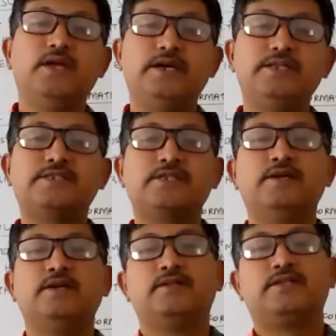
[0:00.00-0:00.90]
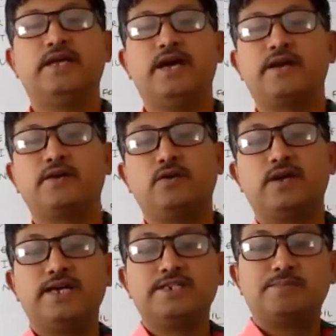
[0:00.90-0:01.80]
Hence, they are
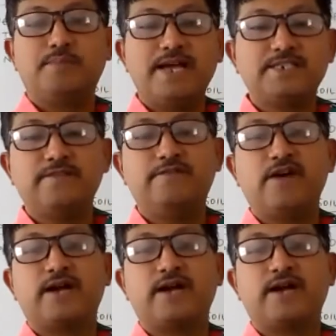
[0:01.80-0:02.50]
known as passive